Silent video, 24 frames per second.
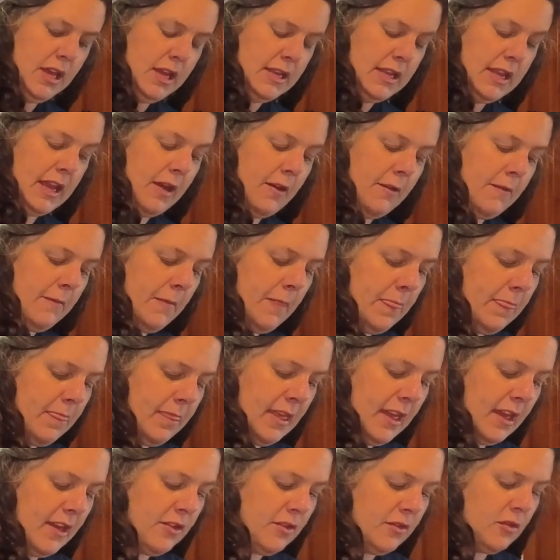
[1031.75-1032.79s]
Now,
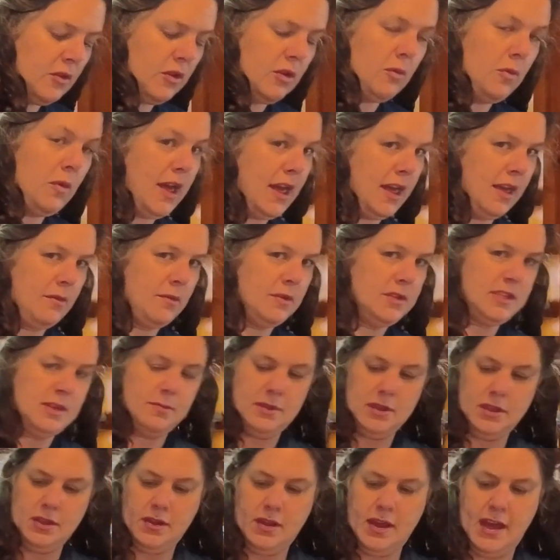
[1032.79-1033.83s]
the other way in which I'm
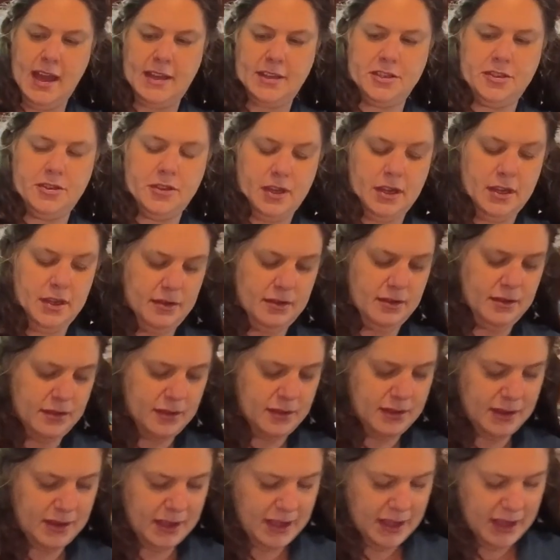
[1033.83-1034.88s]
a little extra
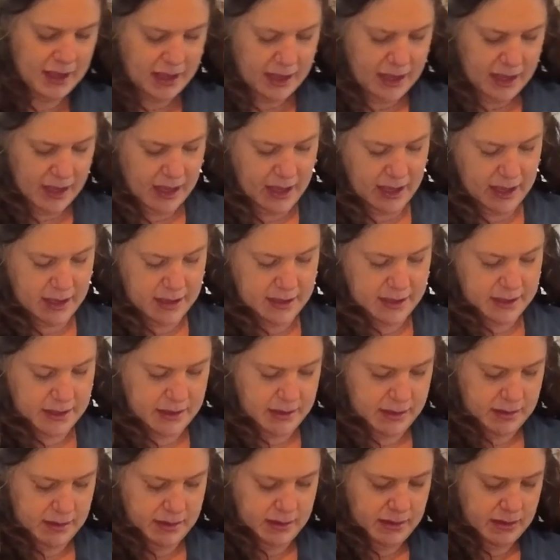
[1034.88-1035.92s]

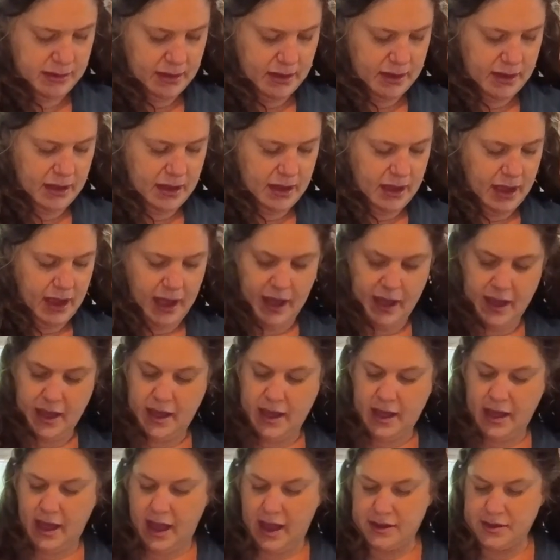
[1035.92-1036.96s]
is
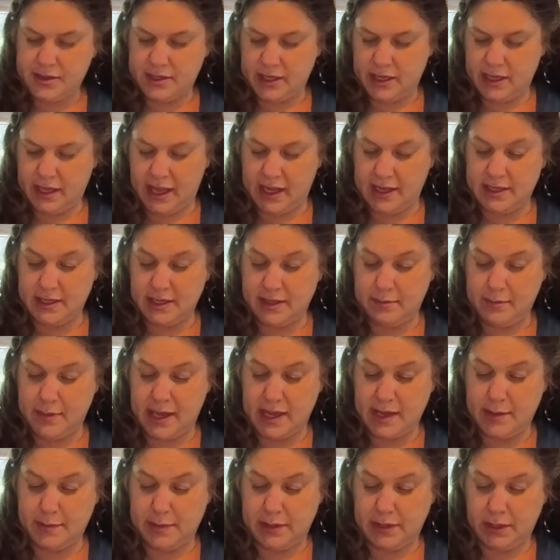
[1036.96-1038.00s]
I actually like to
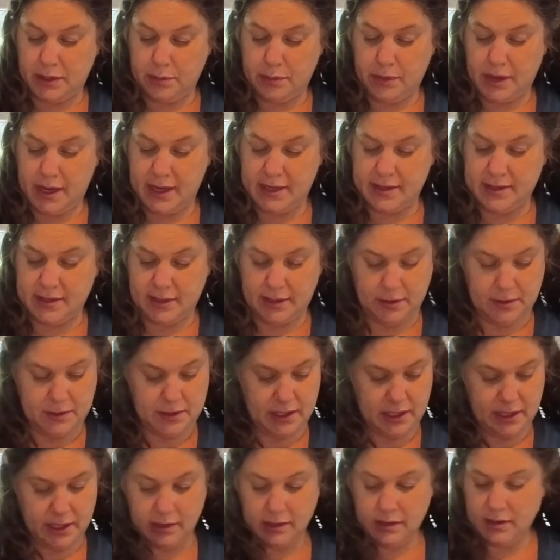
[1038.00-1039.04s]
make up a little brine
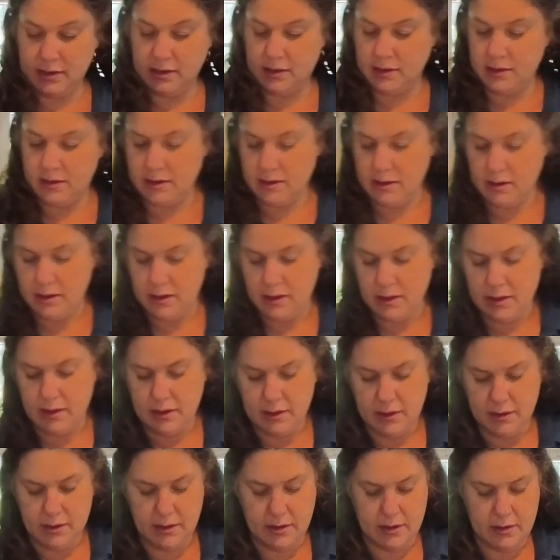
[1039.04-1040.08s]
solution
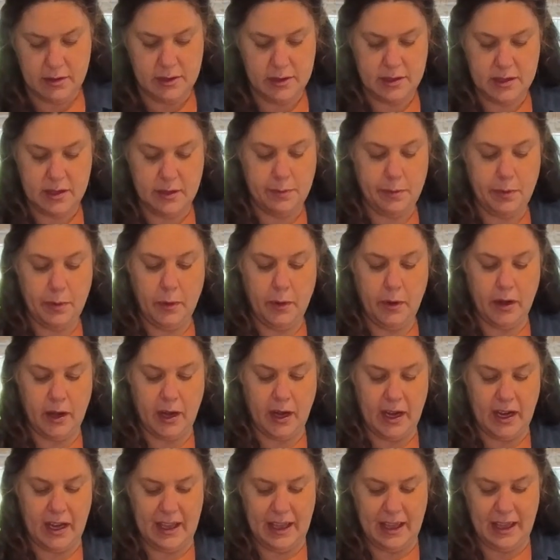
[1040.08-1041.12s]
to
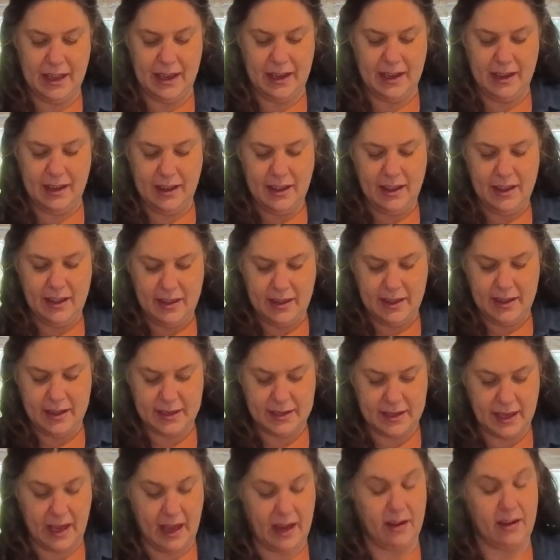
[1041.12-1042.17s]
pour in
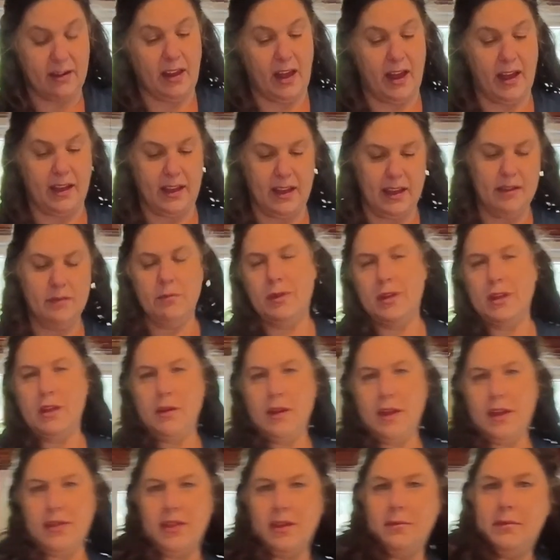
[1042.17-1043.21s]
this airlock. And when you
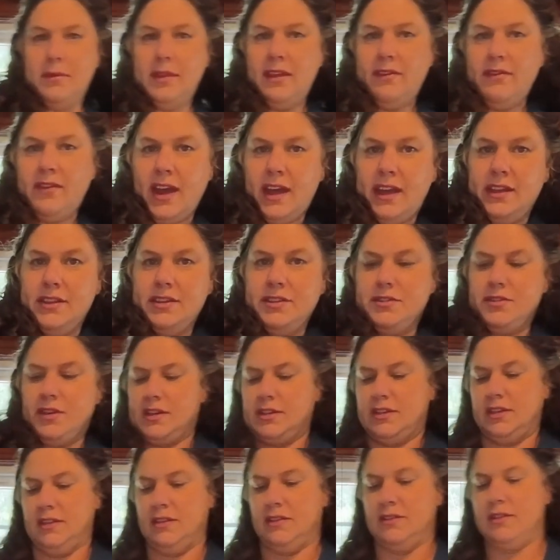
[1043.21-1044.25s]
get them, they've got
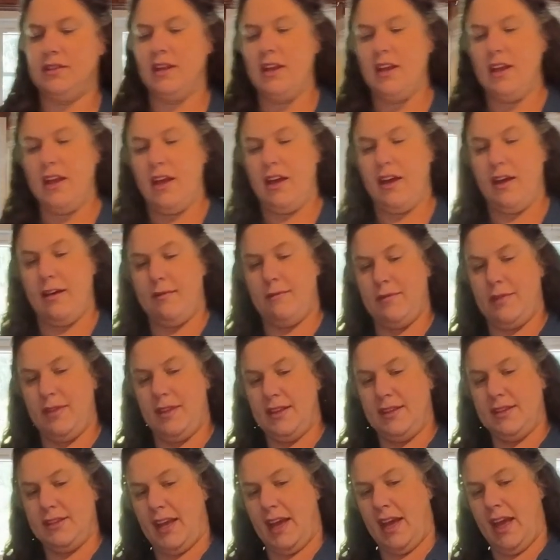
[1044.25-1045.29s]
instructions.
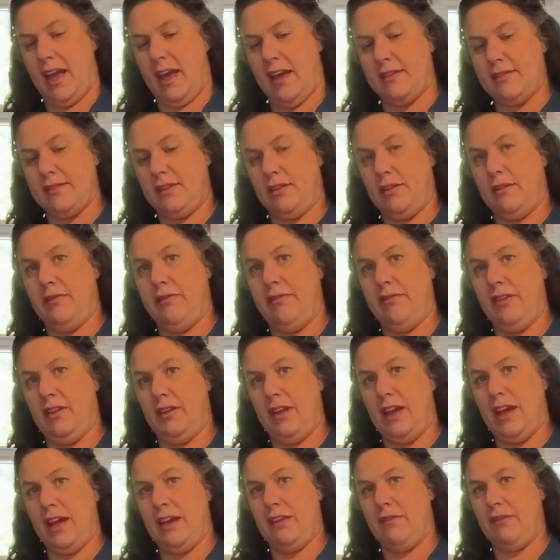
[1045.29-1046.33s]
This guy has a little fill
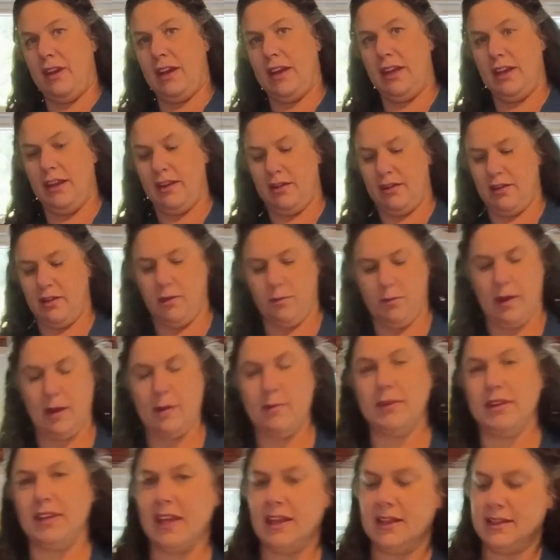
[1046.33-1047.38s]
line right here that you
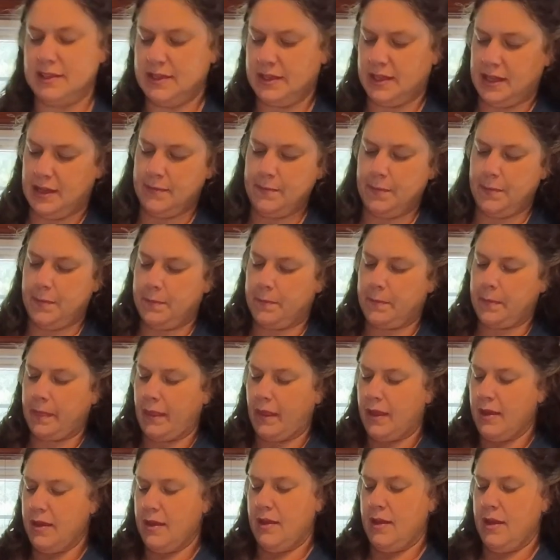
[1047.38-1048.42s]
probably can't see.
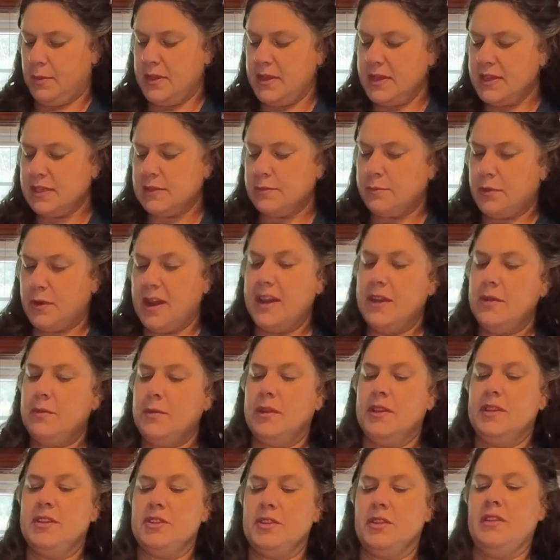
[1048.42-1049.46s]
But this brine
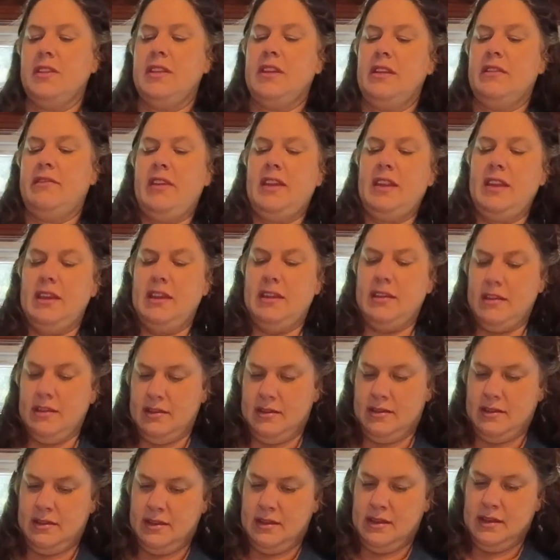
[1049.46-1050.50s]
will ensure that
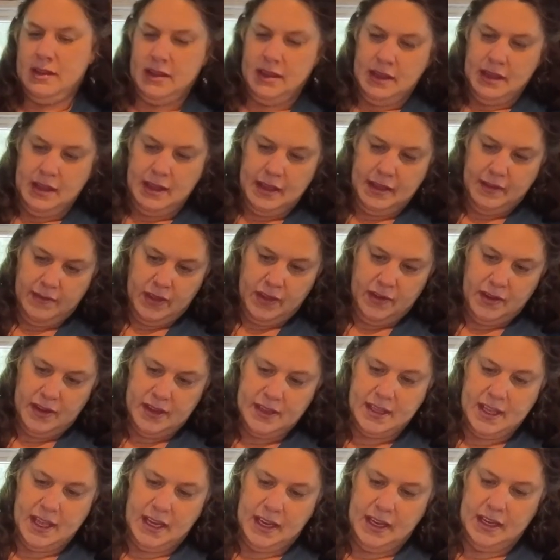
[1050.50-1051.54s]
if there
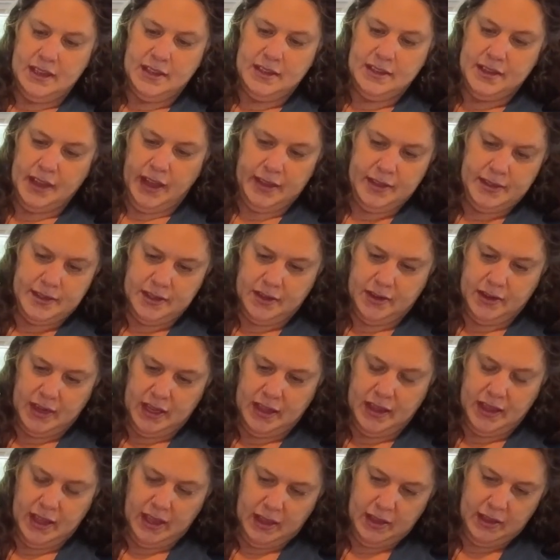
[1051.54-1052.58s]
is any dust or
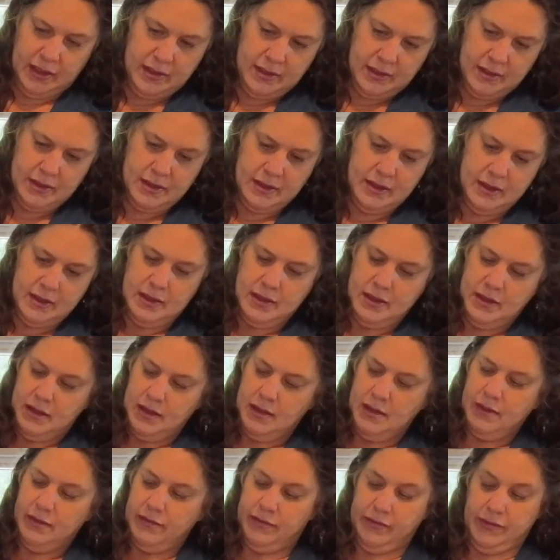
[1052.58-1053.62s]
anything
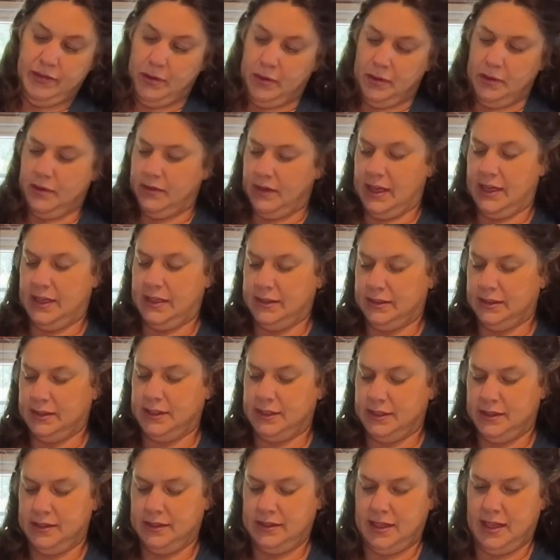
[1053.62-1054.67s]
floating around
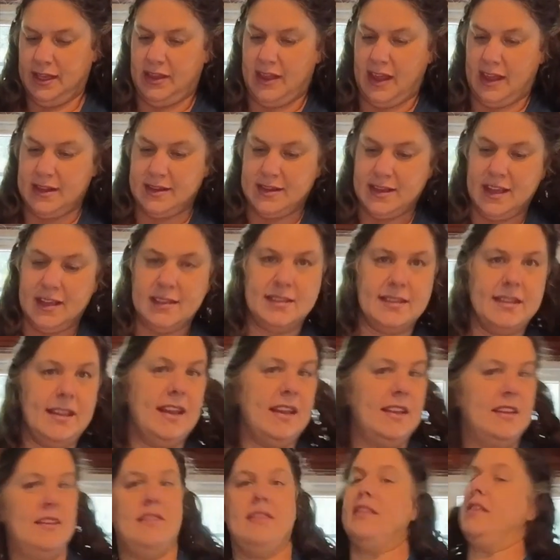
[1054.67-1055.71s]
and that does land in